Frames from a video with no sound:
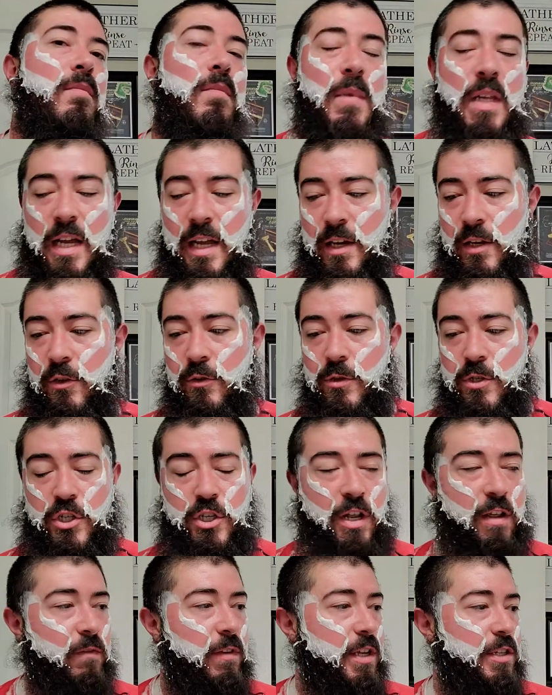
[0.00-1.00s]
I didn't do a
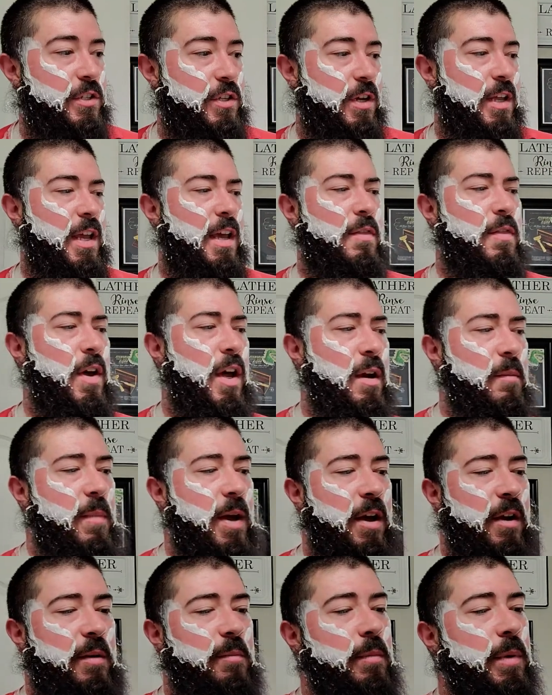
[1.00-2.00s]
shave yesterday. I thought
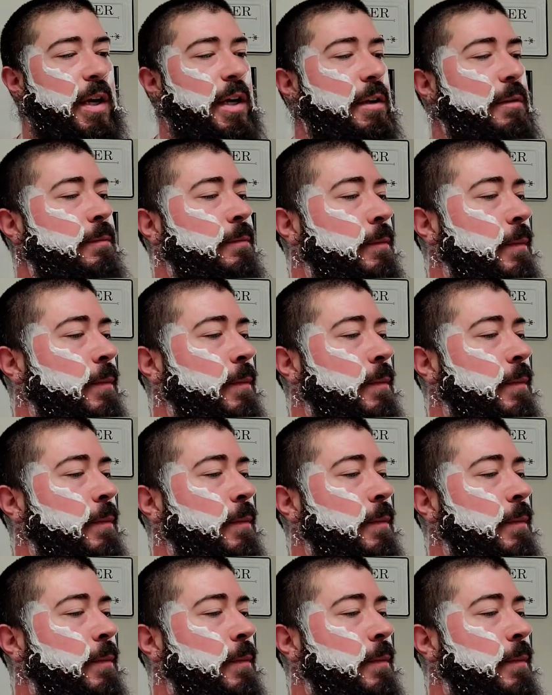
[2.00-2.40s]
about it, but